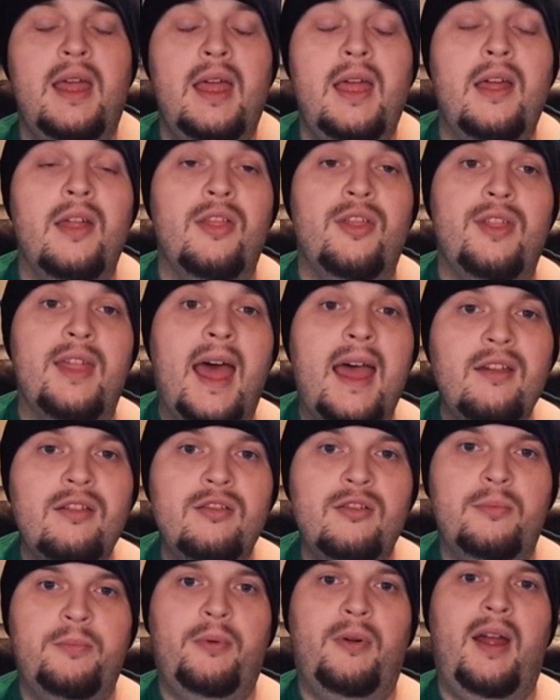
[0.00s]
that
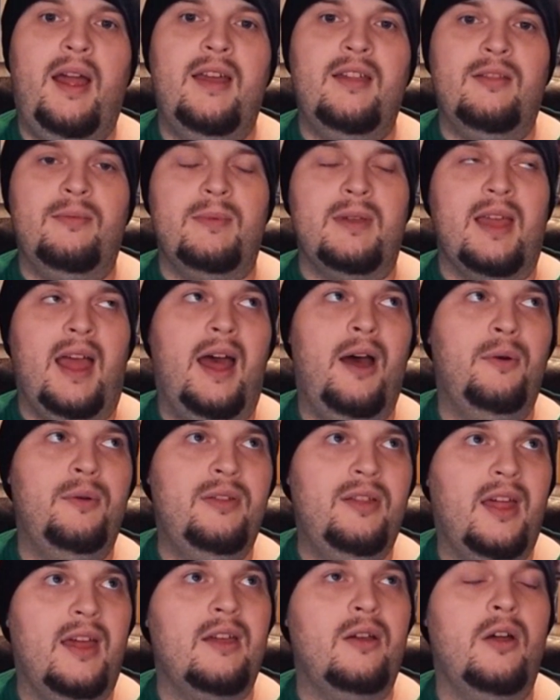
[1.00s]
surprised me. I
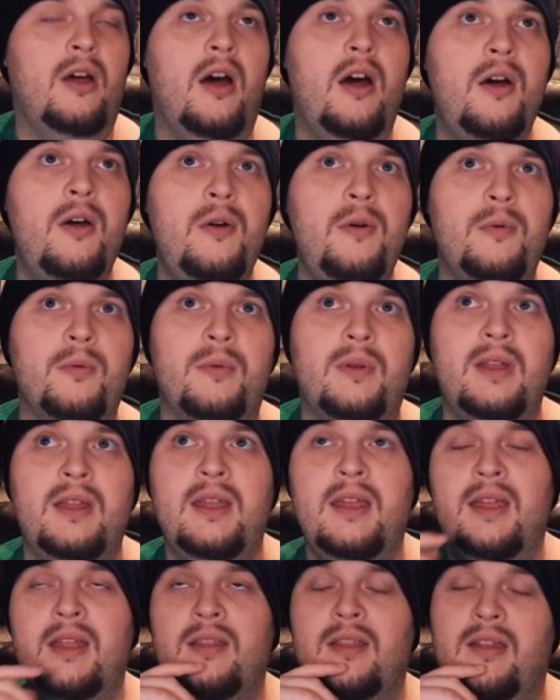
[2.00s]
was like, oh,
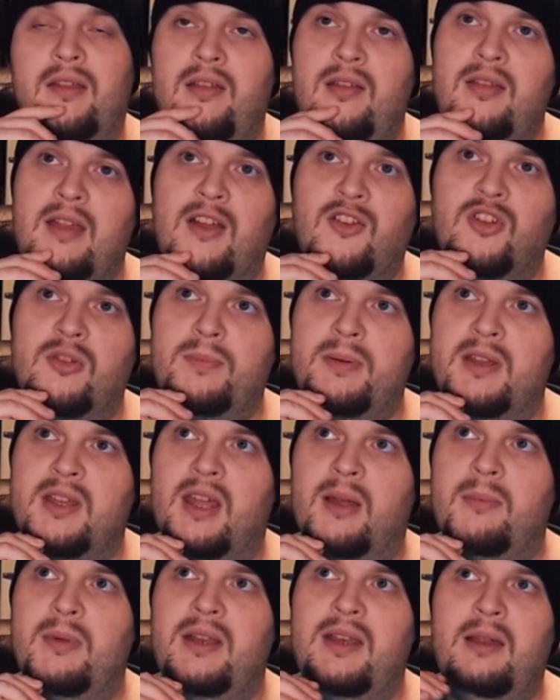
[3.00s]
this is actually
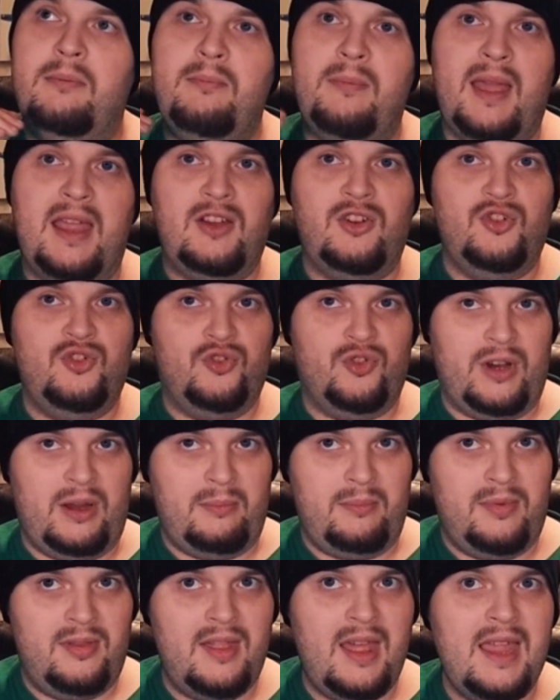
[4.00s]
becoming a
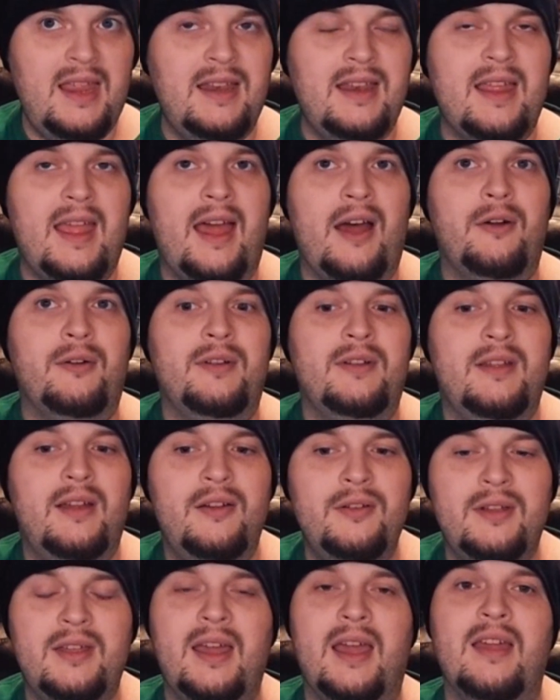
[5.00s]
mainstream thing now.
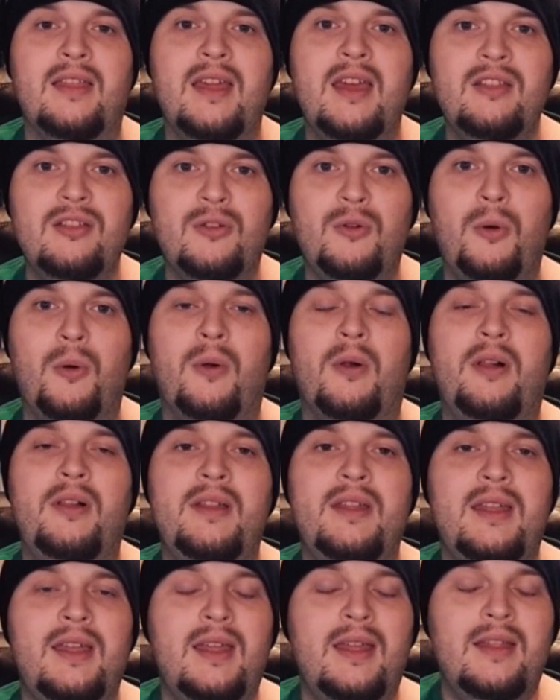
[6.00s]
Okay, that's cool.
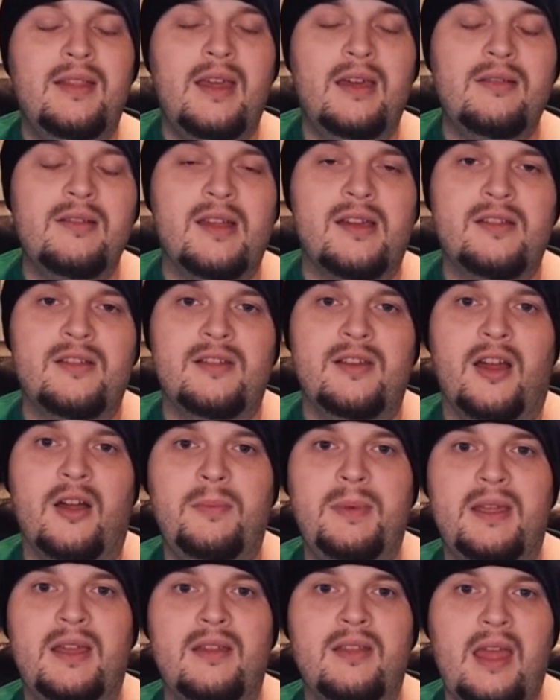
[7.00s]
That's nice to know,
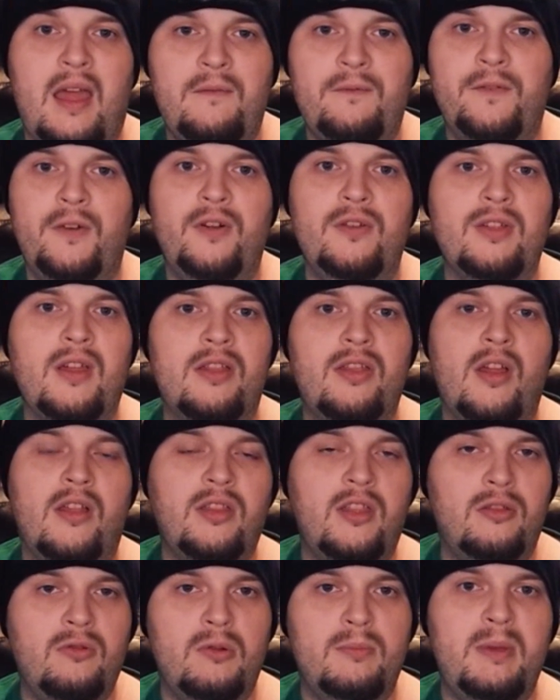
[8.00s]
because at first I
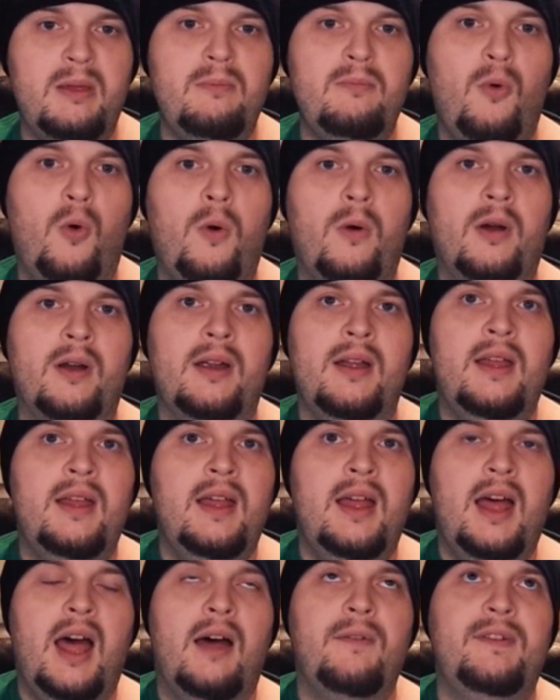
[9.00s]
thought this would be more
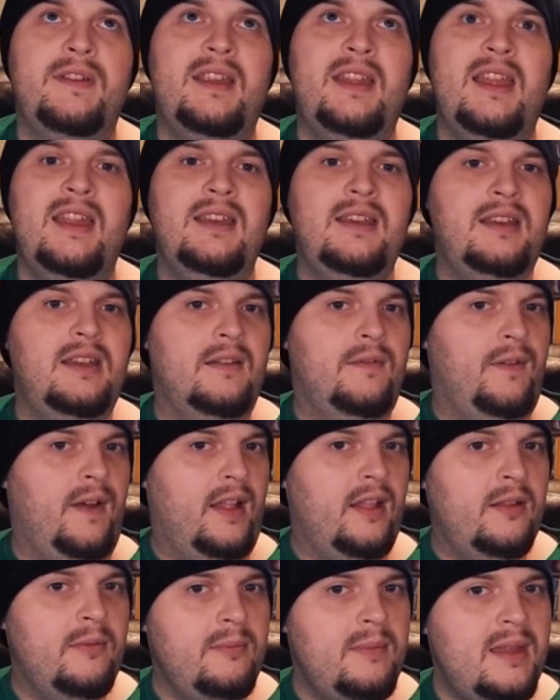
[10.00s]
of an indie
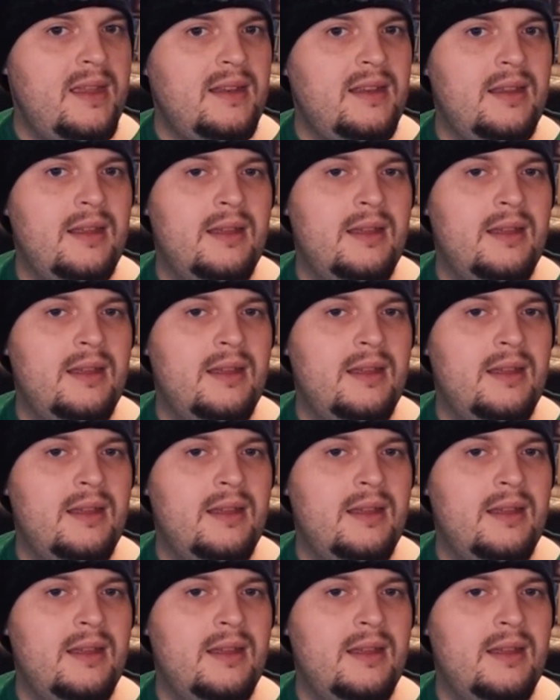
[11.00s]
development